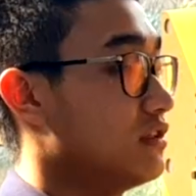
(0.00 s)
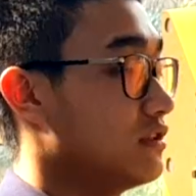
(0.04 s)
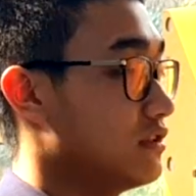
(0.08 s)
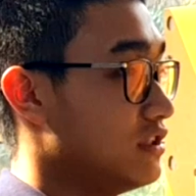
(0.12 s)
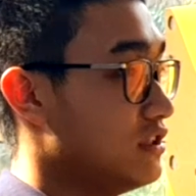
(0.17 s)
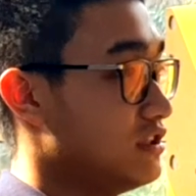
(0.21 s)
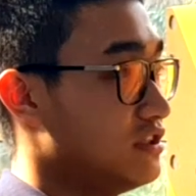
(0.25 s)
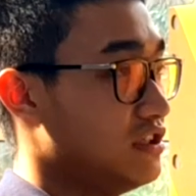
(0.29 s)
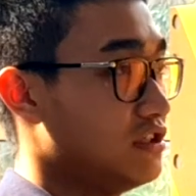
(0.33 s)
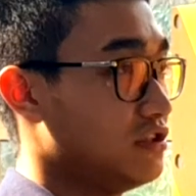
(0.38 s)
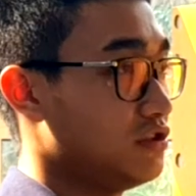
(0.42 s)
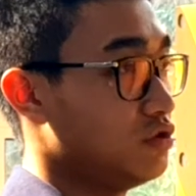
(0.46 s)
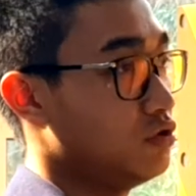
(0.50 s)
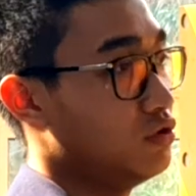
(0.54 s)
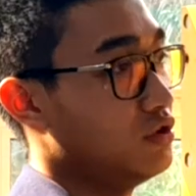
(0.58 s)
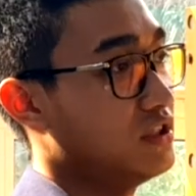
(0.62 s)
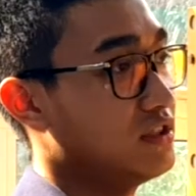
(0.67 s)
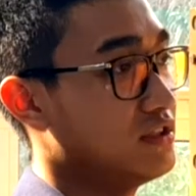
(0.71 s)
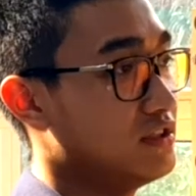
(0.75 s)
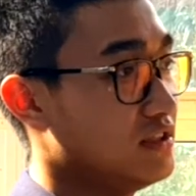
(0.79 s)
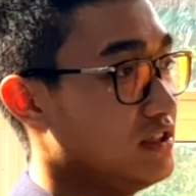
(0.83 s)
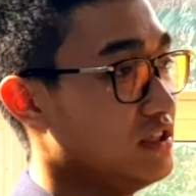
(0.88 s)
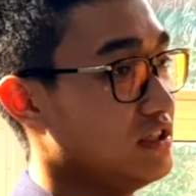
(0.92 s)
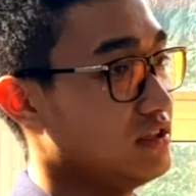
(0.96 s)
This is to
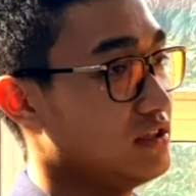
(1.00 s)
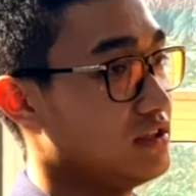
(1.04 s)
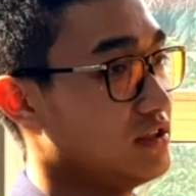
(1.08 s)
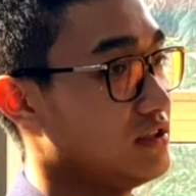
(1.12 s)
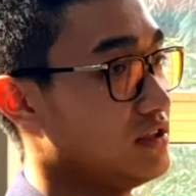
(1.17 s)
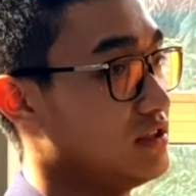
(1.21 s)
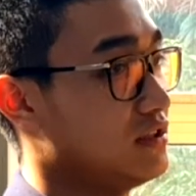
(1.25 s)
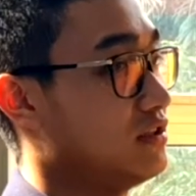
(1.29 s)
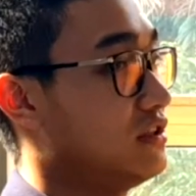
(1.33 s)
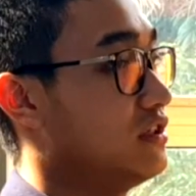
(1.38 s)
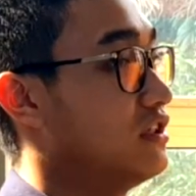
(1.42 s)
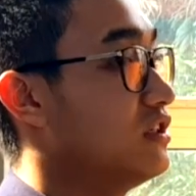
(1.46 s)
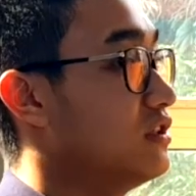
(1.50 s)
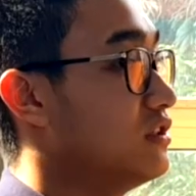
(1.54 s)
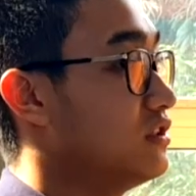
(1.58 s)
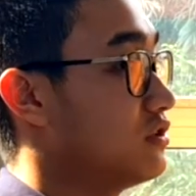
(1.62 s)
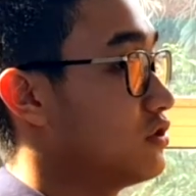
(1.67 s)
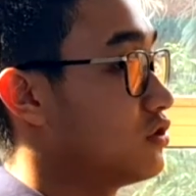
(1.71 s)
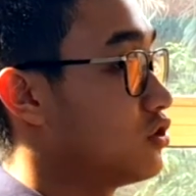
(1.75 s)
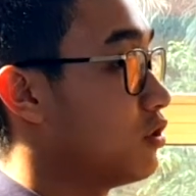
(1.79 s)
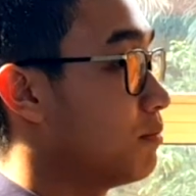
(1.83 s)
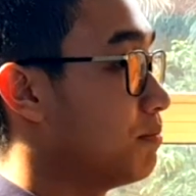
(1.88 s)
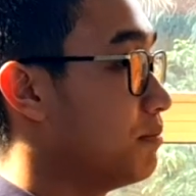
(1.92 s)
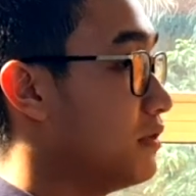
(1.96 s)
assist in
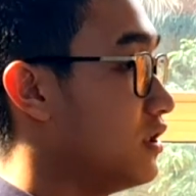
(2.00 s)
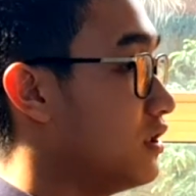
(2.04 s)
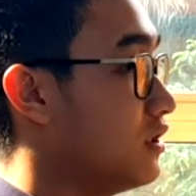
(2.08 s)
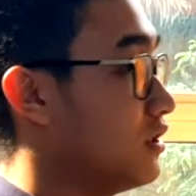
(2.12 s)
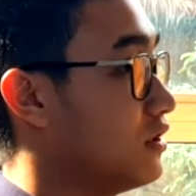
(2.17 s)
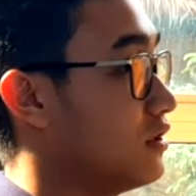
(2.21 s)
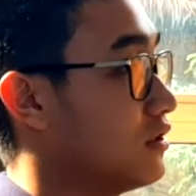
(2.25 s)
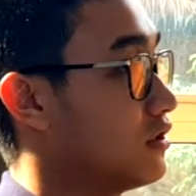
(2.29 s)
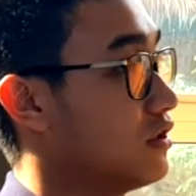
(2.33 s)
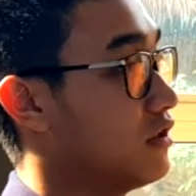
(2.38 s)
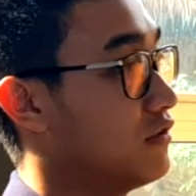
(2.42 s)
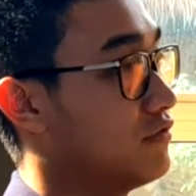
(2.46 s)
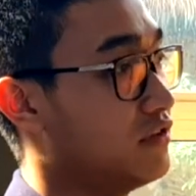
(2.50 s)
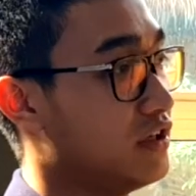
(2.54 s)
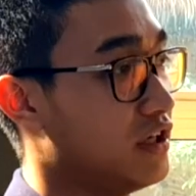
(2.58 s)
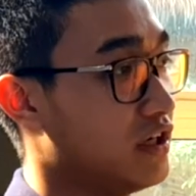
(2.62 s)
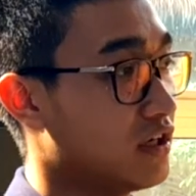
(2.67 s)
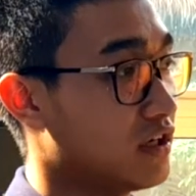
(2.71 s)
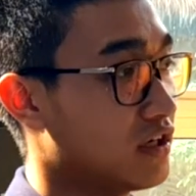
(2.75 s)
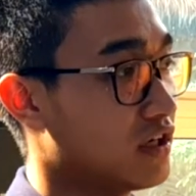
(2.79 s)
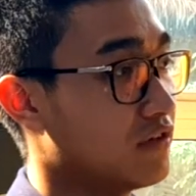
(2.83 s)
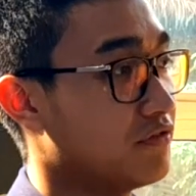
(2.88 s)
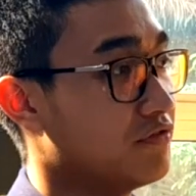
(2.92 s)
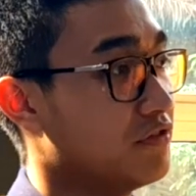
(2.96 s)
stopping of the
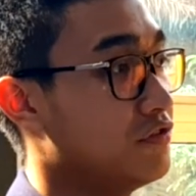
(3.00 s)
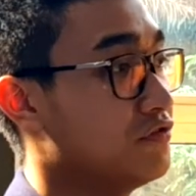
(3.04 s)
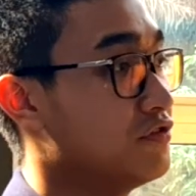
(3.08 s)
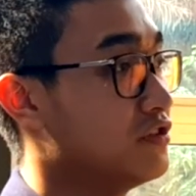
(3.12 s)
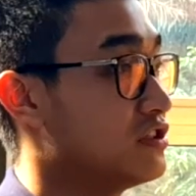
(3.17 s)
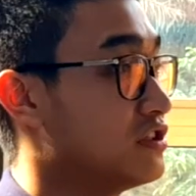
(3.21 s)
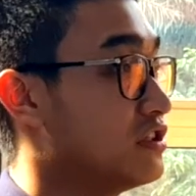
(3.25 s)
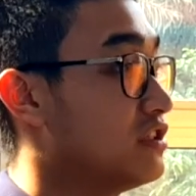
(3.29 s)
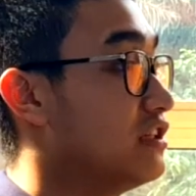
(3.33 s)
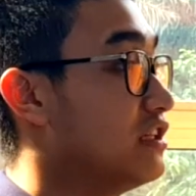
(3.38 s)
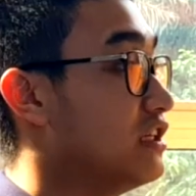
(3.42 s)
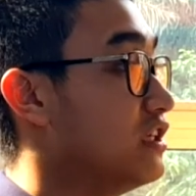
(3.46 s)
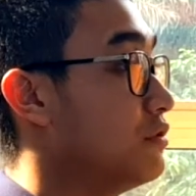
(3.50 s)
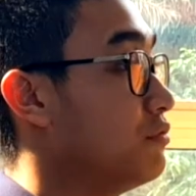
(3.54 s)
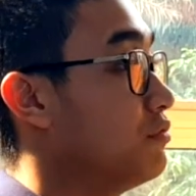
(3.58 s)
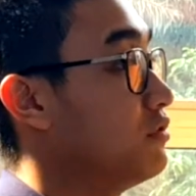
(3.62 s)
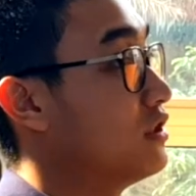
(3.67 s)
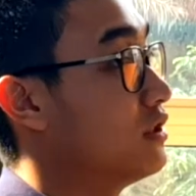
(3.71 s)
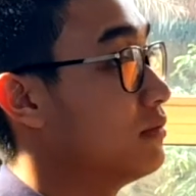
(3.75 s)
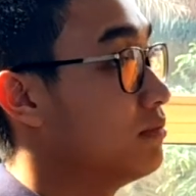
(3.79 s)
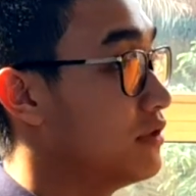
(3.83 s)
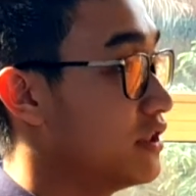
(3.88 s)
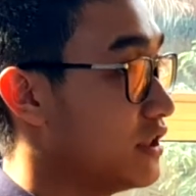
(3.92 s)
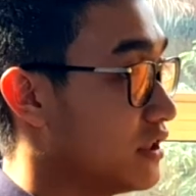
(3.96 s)
aircraft efficiently with the
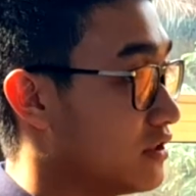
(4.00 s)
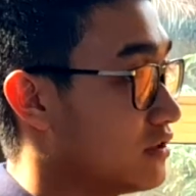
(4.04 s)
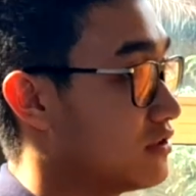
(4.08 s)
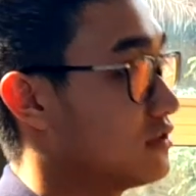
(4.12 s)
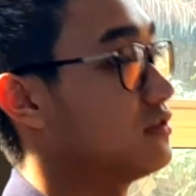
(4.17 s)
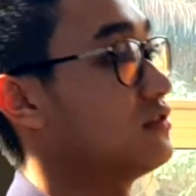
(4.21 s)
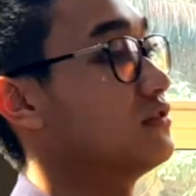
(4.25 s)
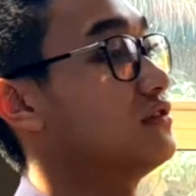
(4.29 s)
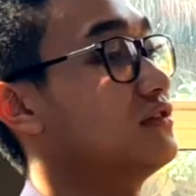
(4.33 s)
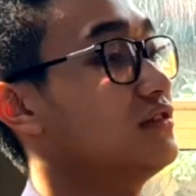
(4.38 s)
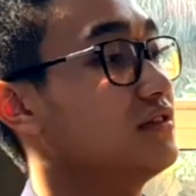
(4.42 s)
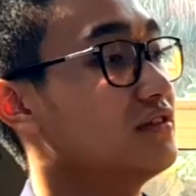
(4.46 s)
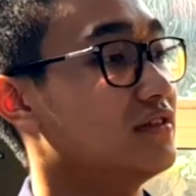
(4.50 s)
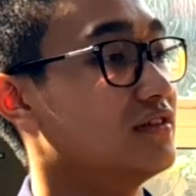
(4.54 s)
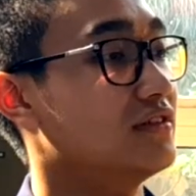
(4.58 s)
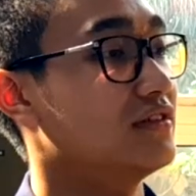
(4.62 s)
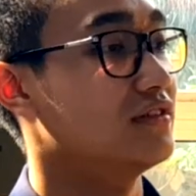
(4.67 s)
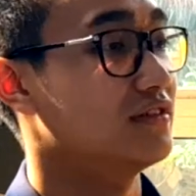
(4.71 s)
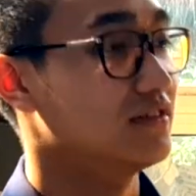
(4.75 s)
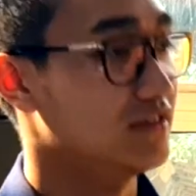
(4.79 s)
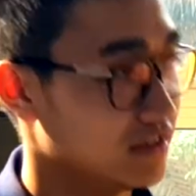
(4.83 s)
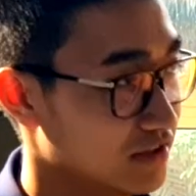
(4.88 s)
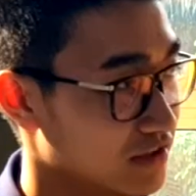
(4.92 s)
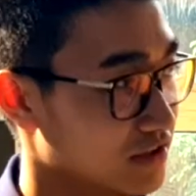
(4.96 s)
brakes.
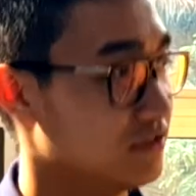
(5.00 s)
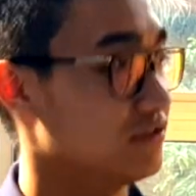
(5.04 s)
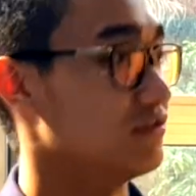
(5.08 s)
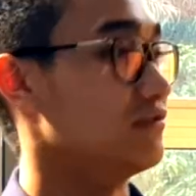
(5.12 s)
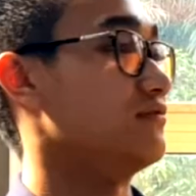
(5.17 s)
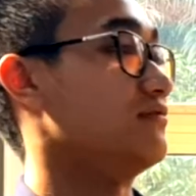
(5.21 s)
Thank you.